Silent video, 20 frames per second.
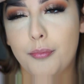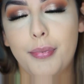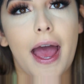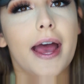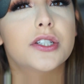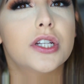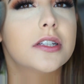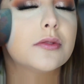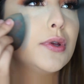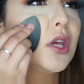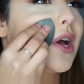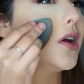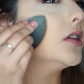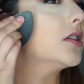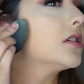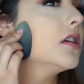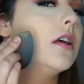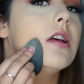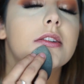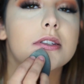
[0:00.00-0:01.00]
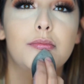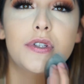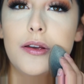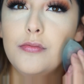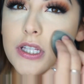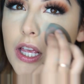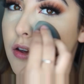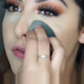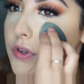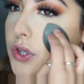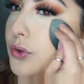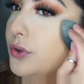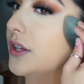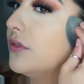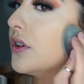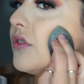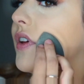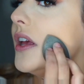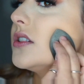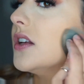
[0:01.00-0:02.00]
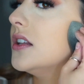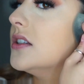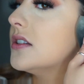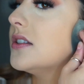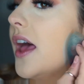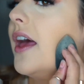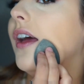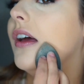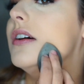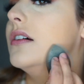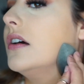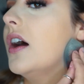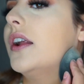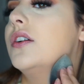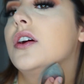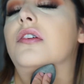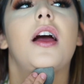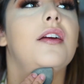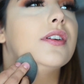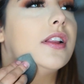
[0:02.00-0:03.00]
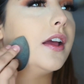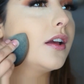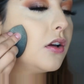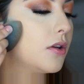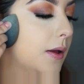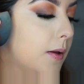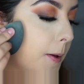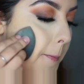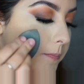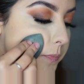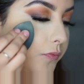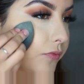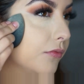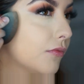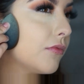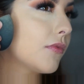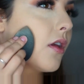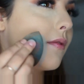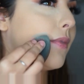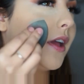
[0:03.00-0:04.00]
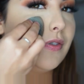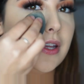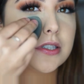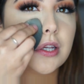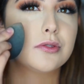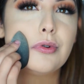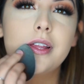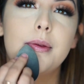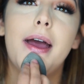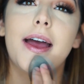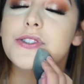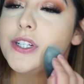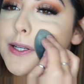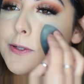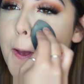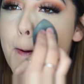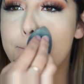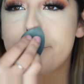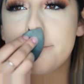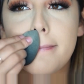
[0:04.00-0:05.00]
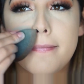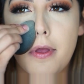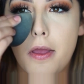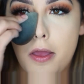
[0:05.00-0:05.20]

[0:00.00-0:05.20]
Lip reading: I don't know, I like it for powder. Whoever did a sponge with